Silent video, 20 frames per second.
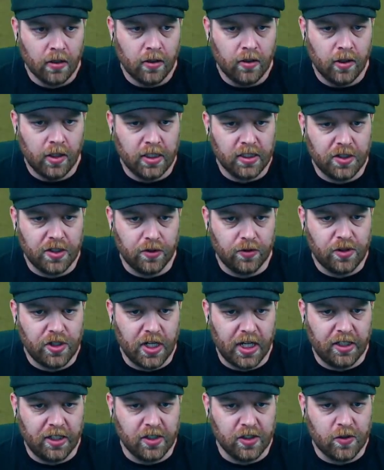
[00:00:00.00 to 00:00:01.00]
Right, two
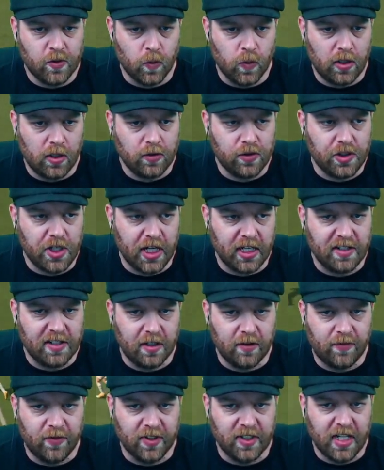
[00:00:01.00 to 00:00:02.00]
changes. Walsh checks
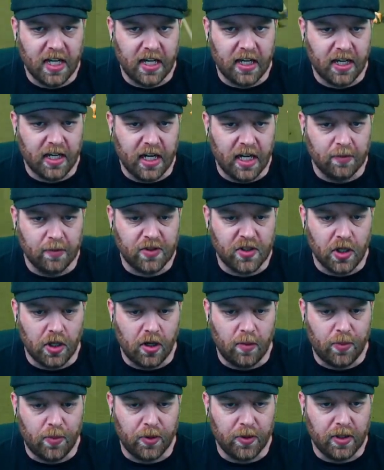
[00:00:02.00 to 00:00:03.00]
in for Duggan up
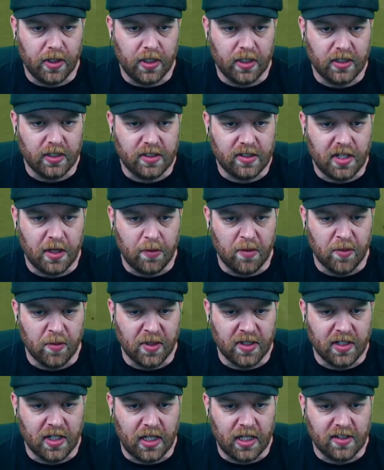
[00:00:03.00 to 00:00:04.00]
top, and
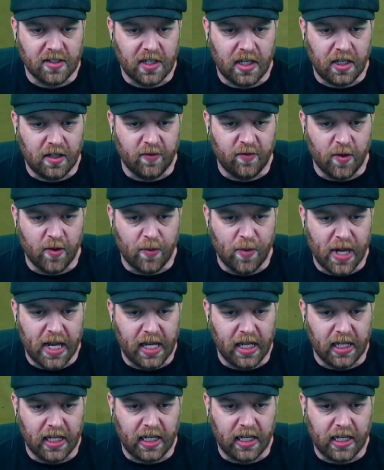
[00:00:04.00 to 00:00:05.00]
Timmerman is in for
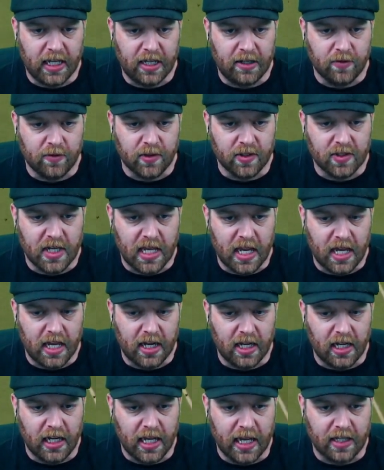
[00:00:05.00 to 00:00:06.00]
Bailey. He was out
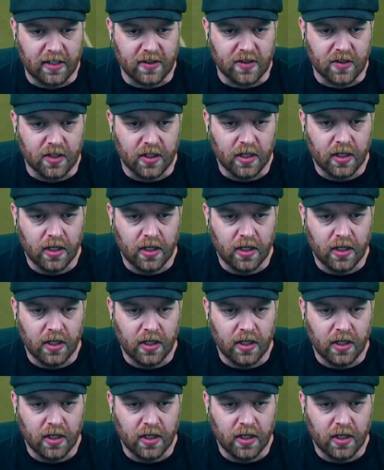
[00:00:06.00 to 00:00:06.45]
of legs.